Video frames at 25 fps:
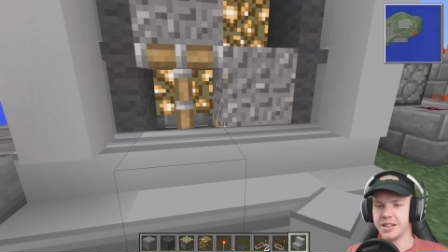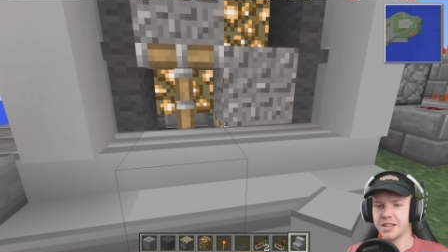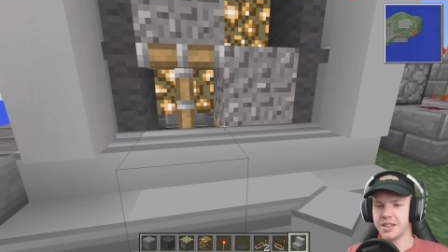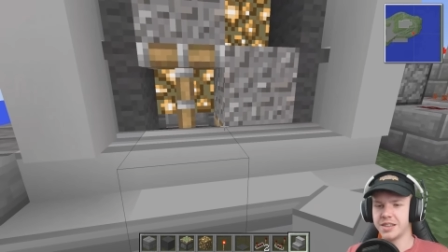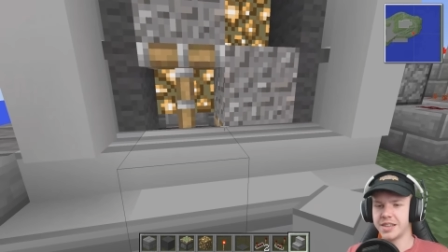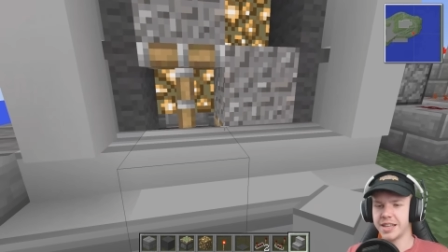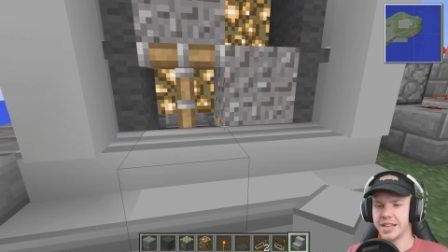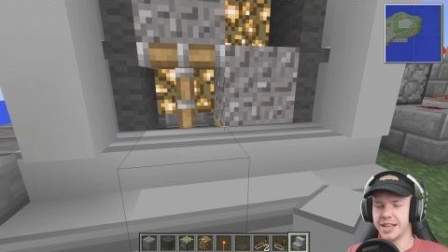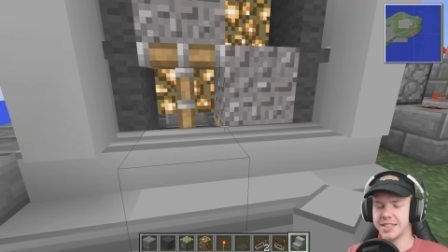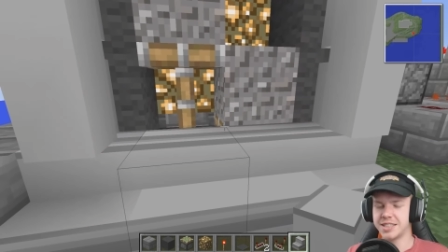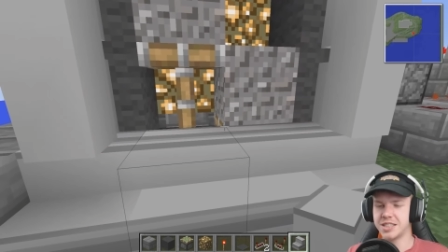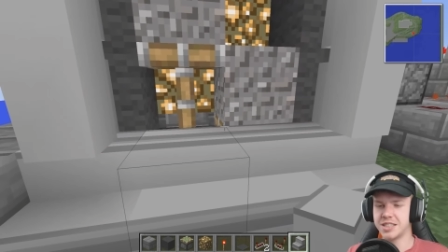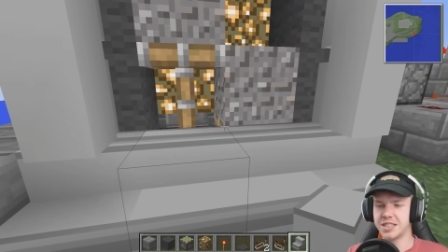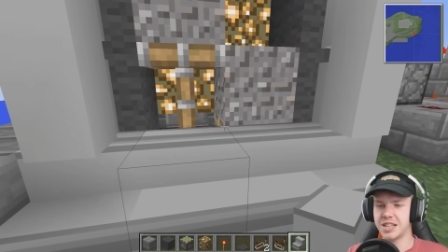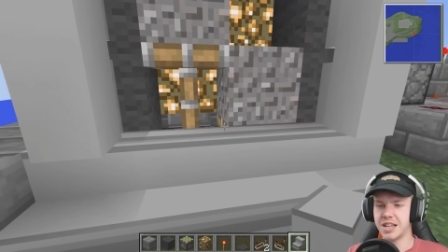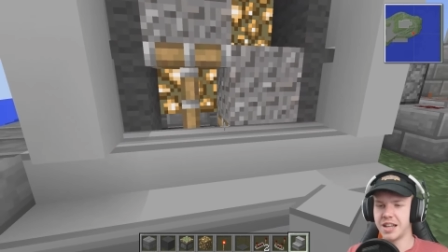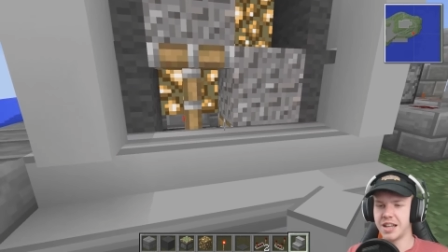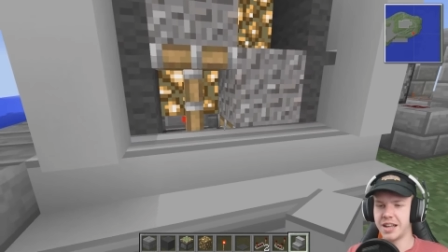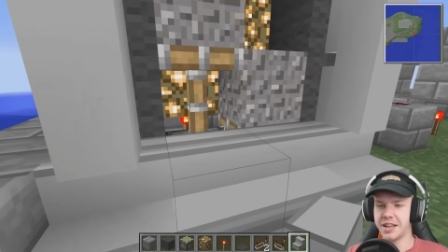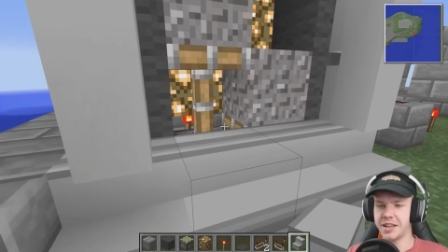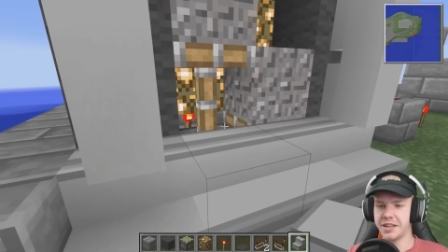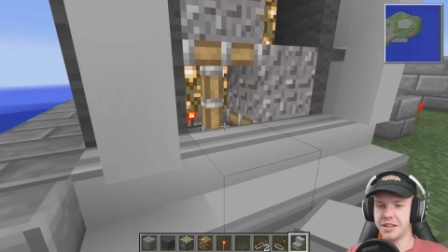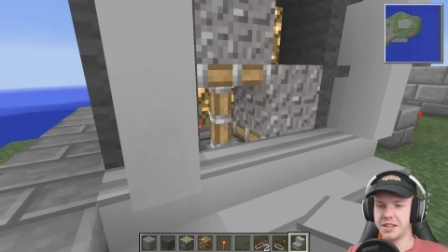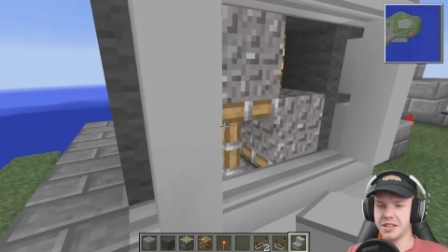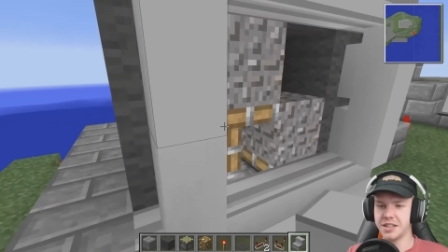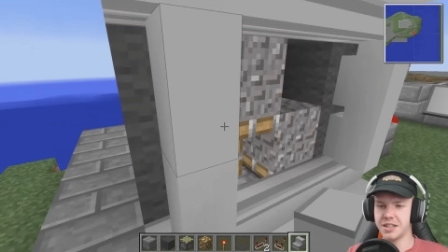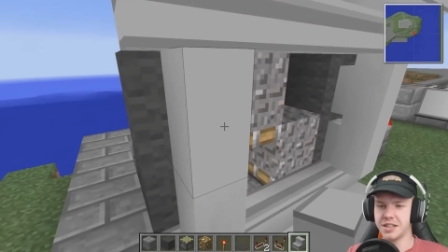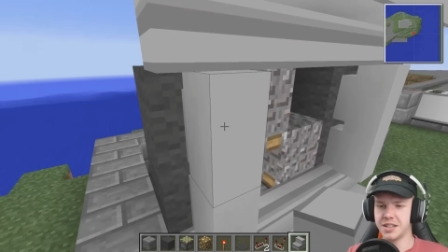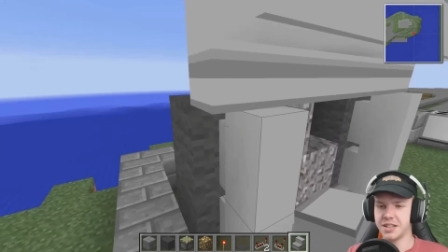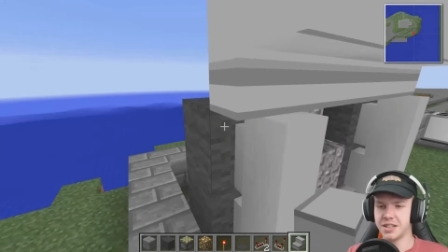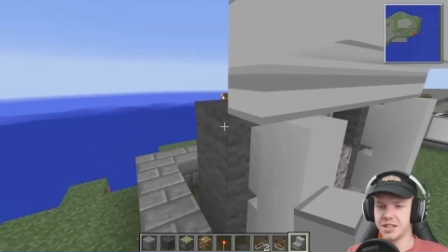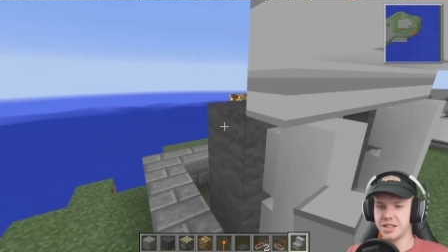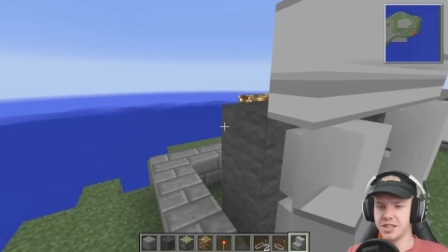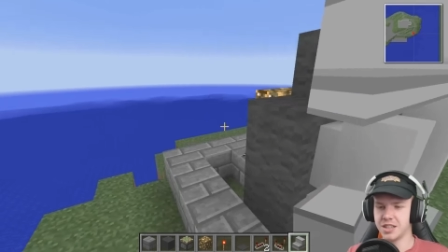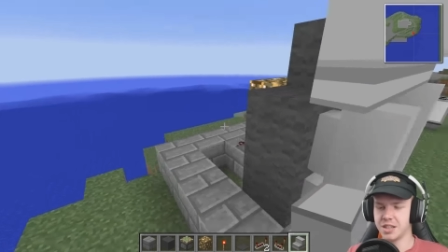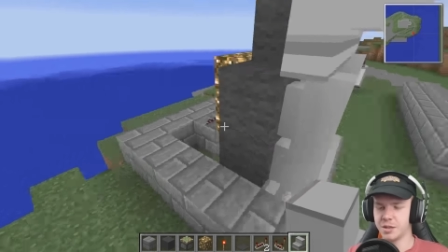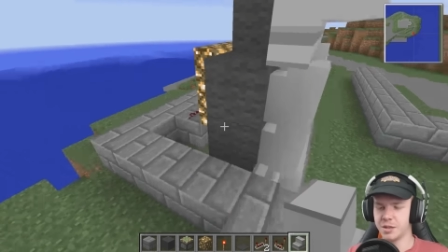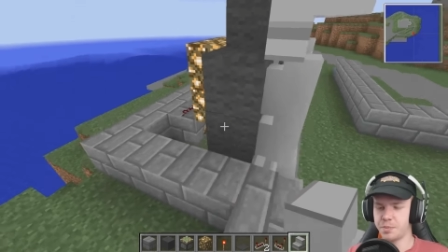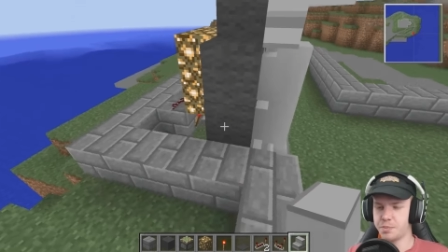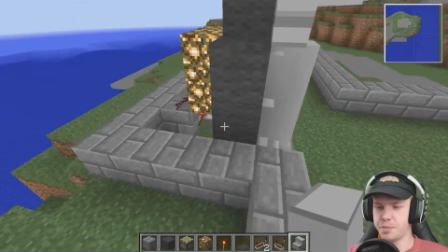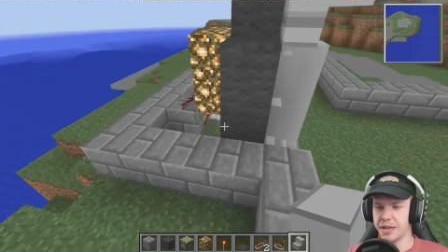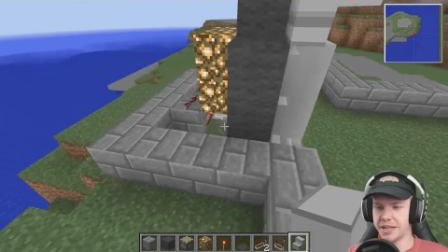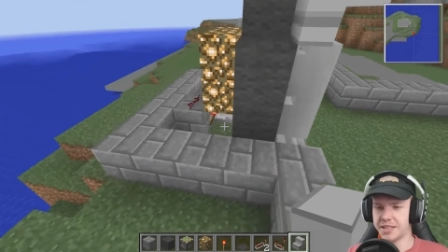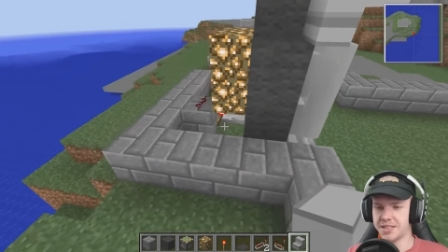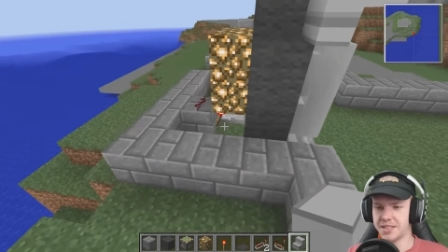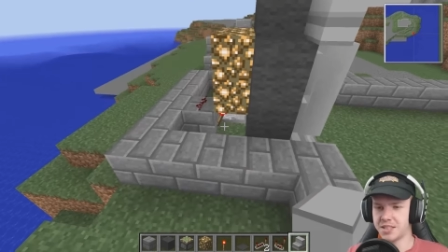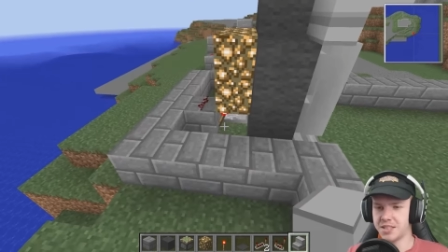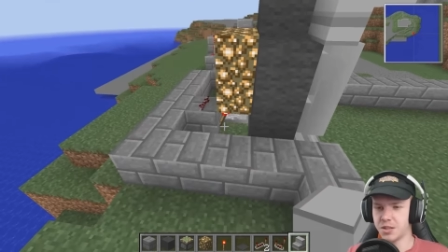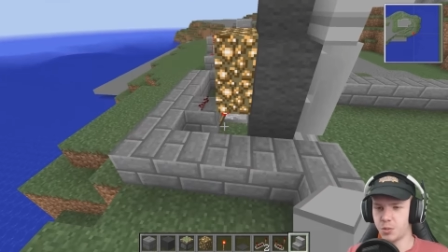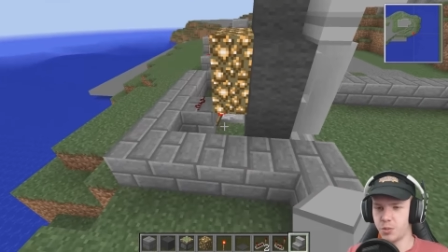that's like the
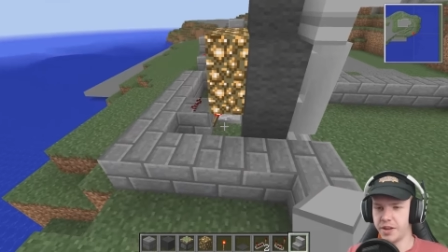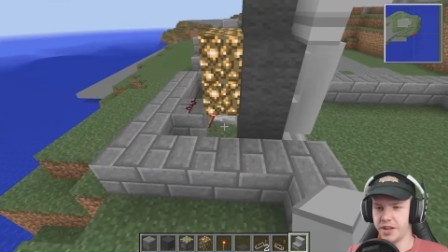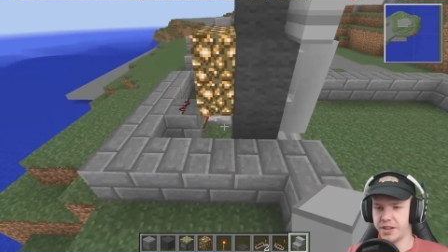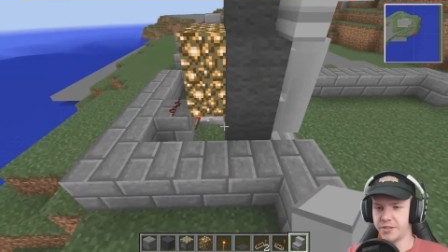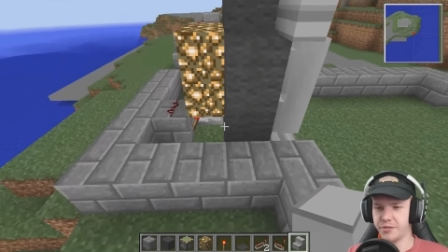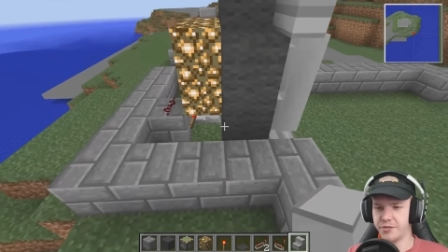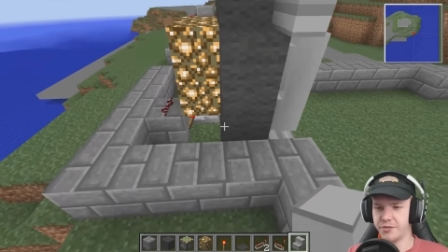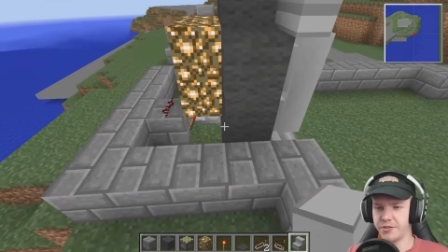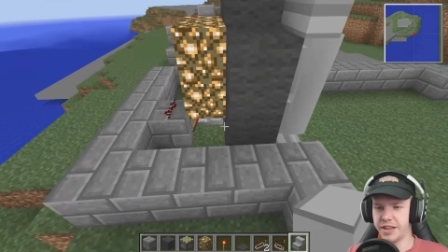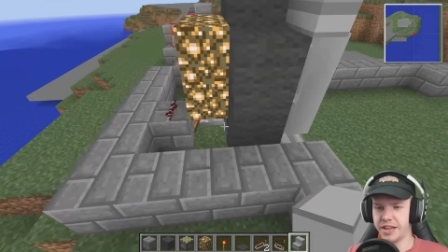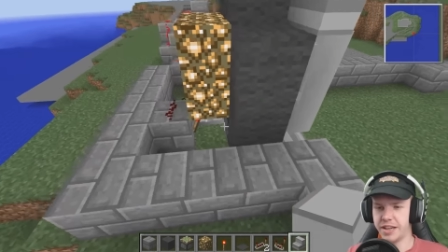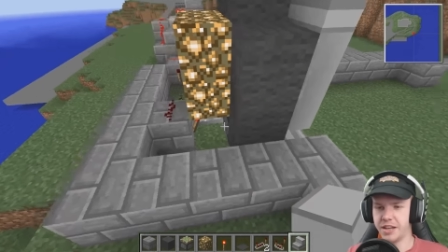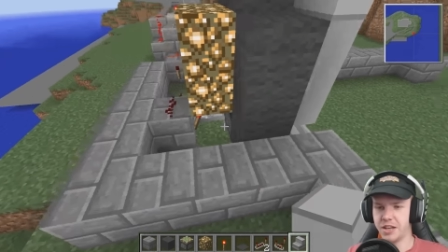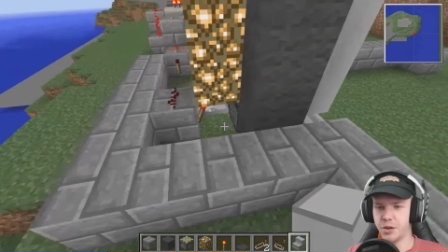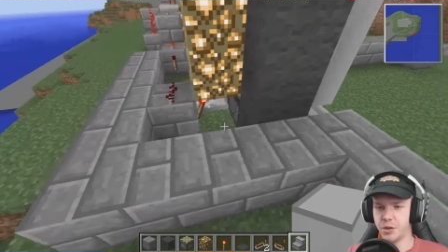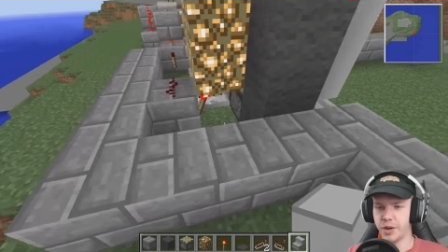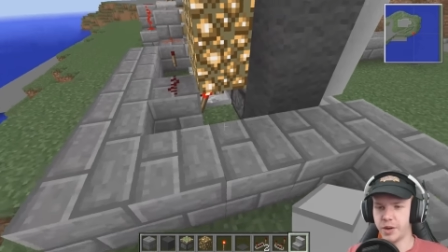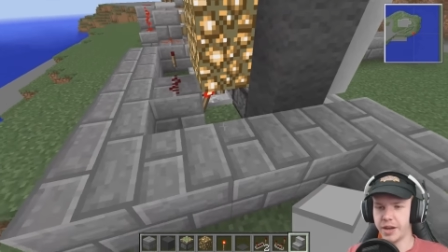best that we can really do.